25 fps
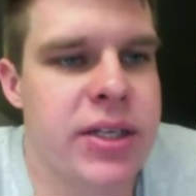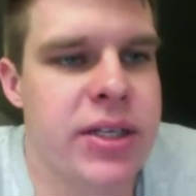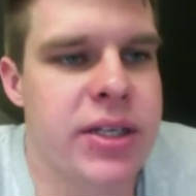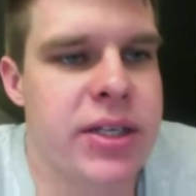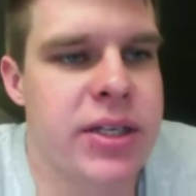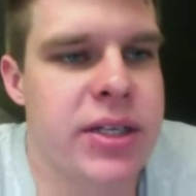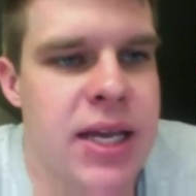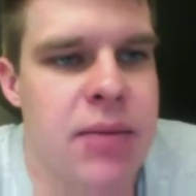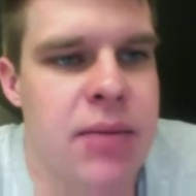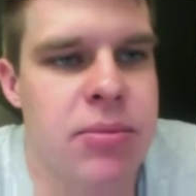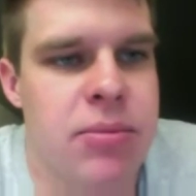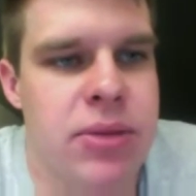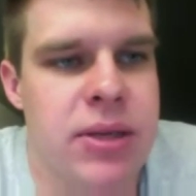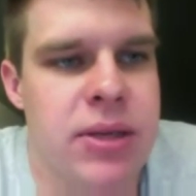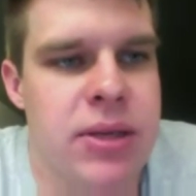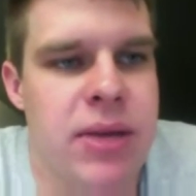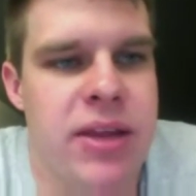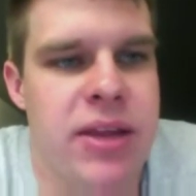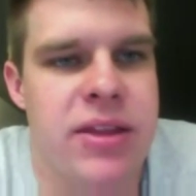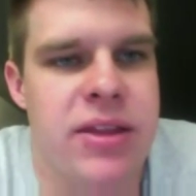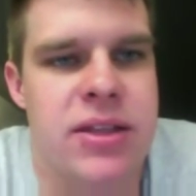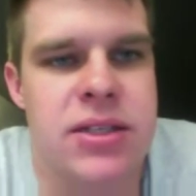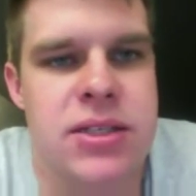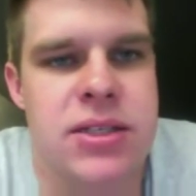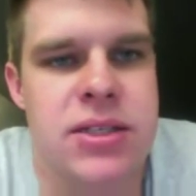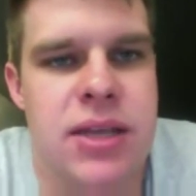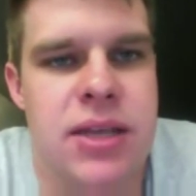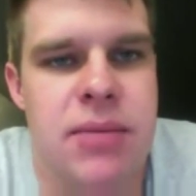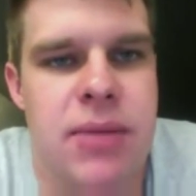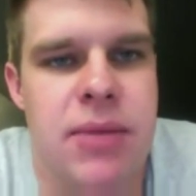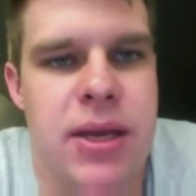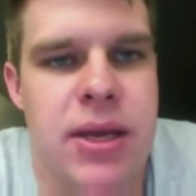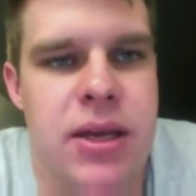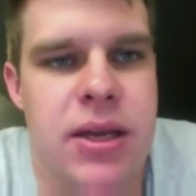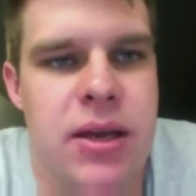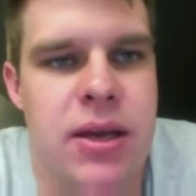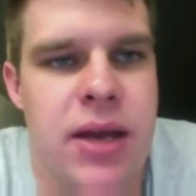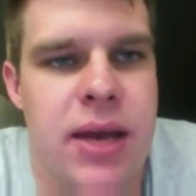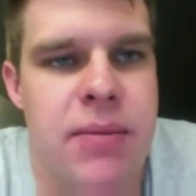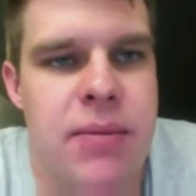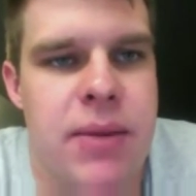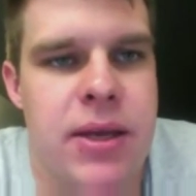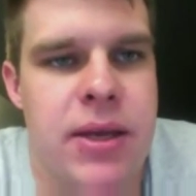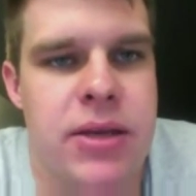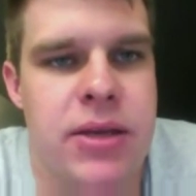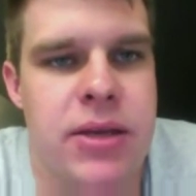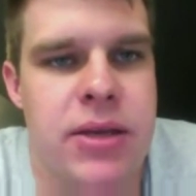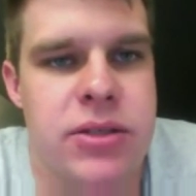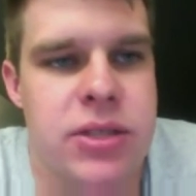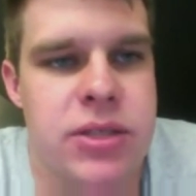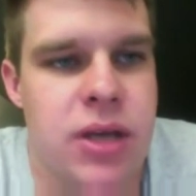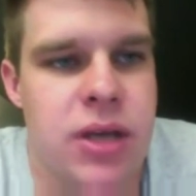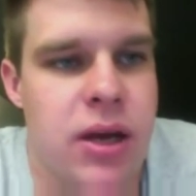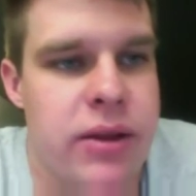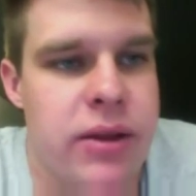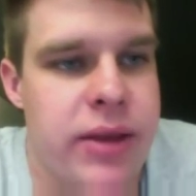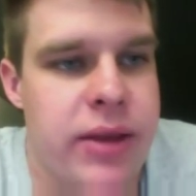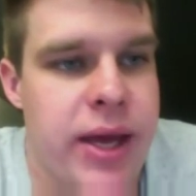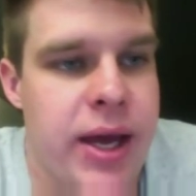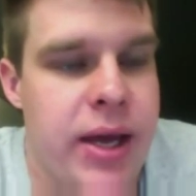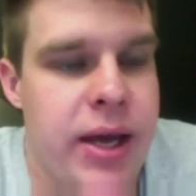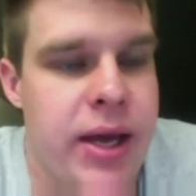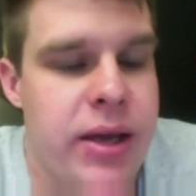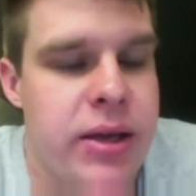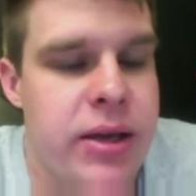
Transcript: sampling methods. I bet you saw that.